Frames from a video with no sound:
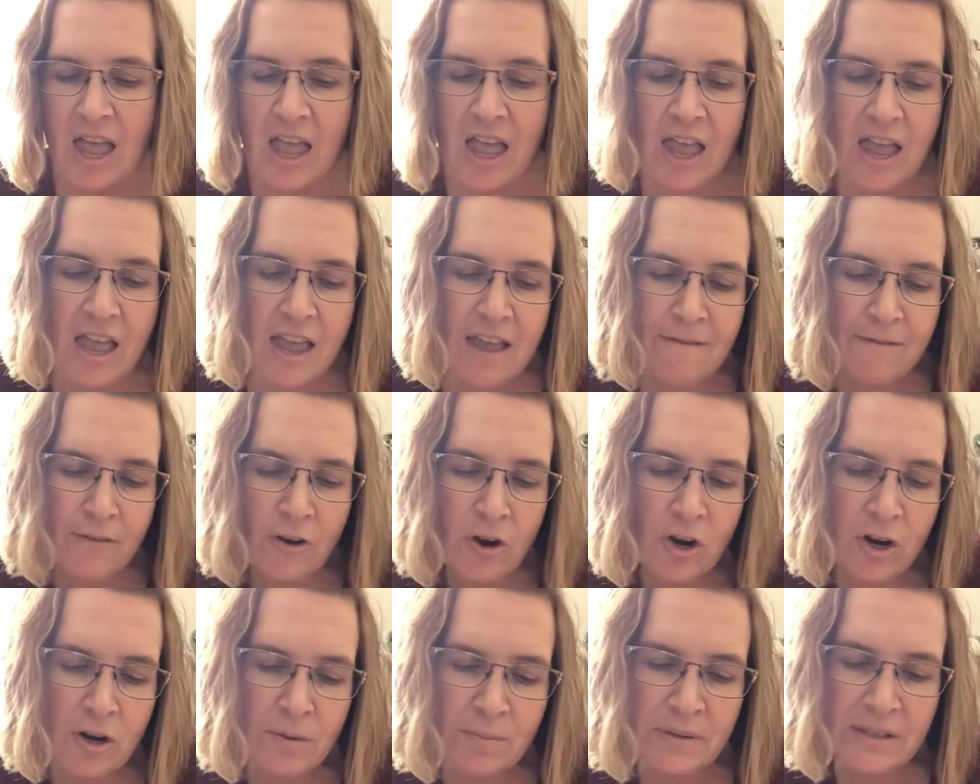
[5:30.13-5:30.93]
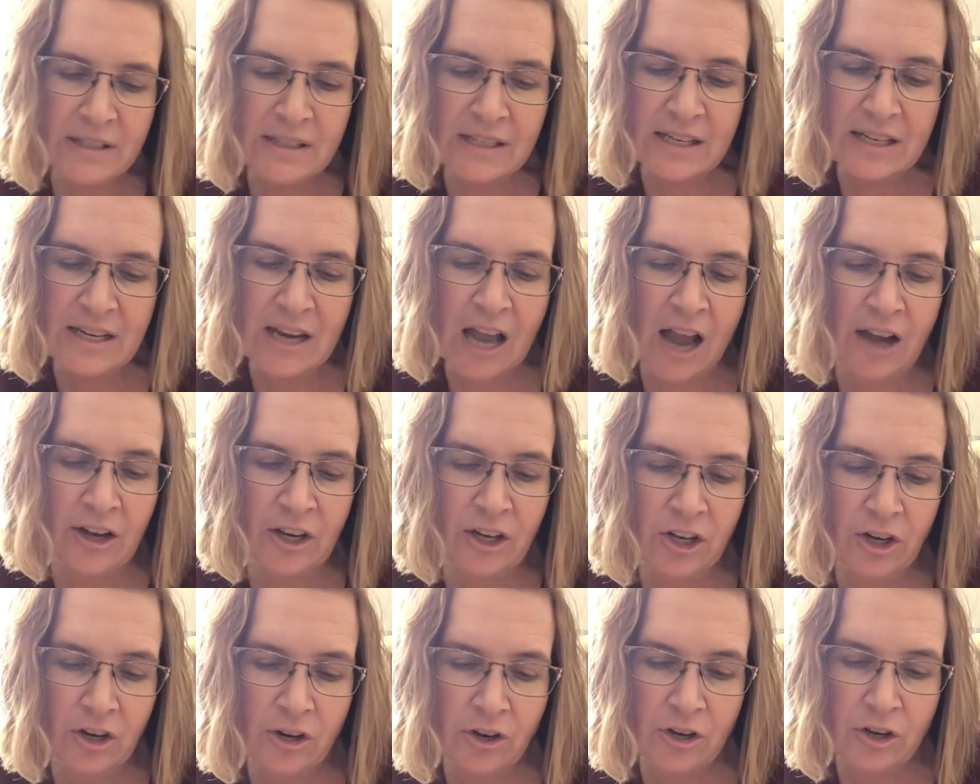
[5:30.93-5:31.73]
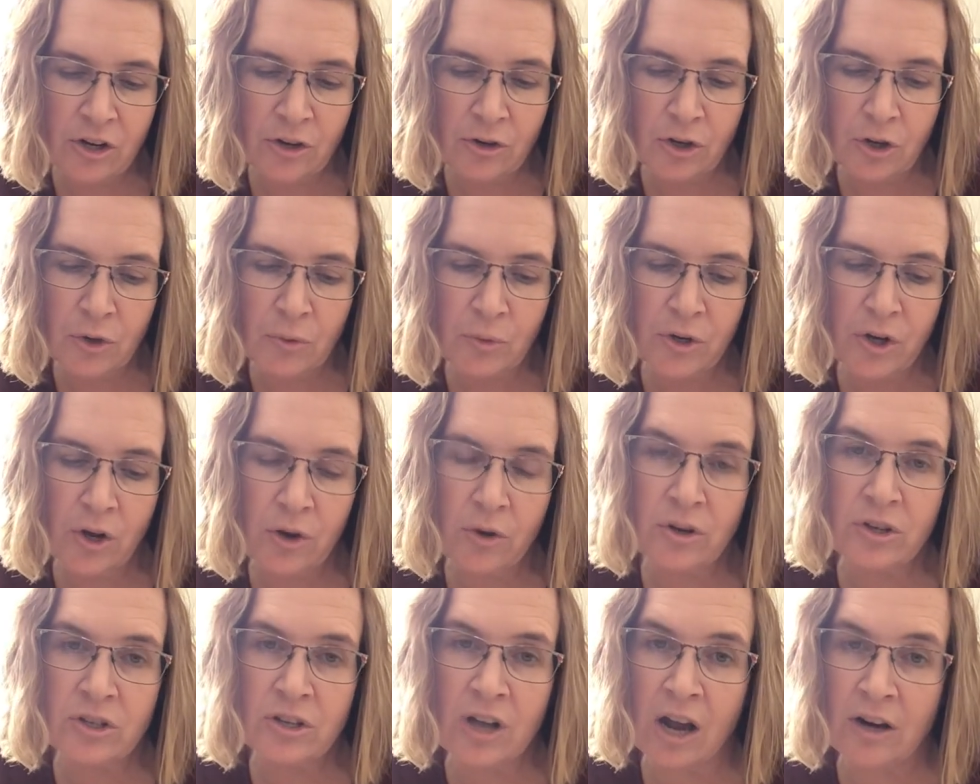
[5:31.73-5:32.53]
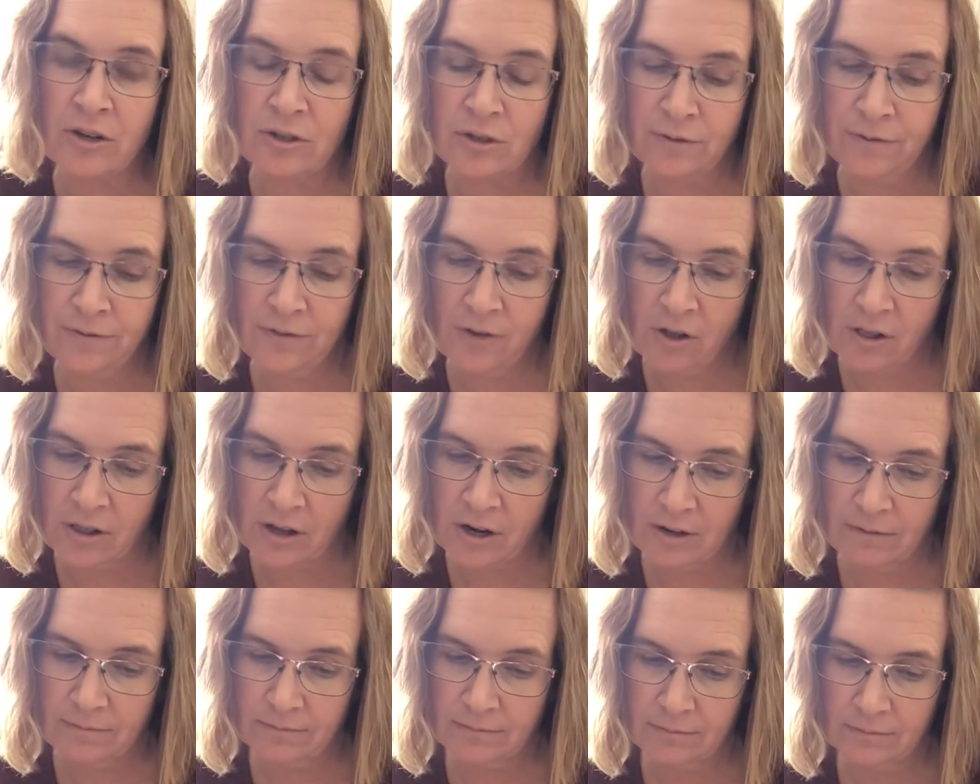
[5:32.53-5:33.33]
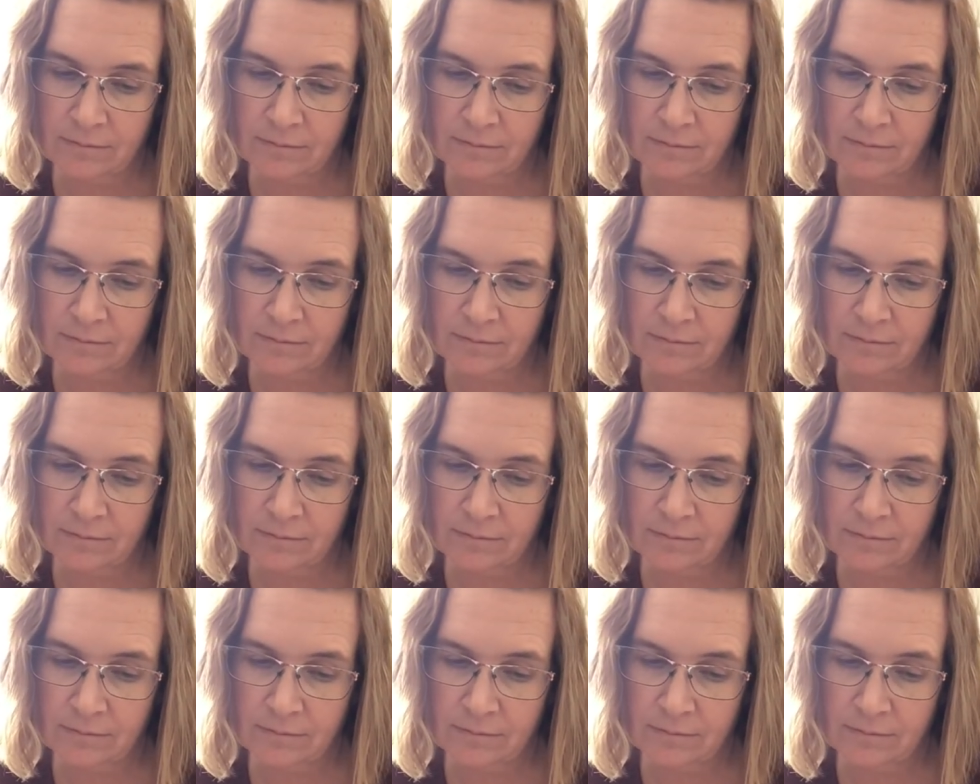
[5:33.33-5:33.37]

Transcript: If herbs did not cure you, you would go to Dr. Fuller.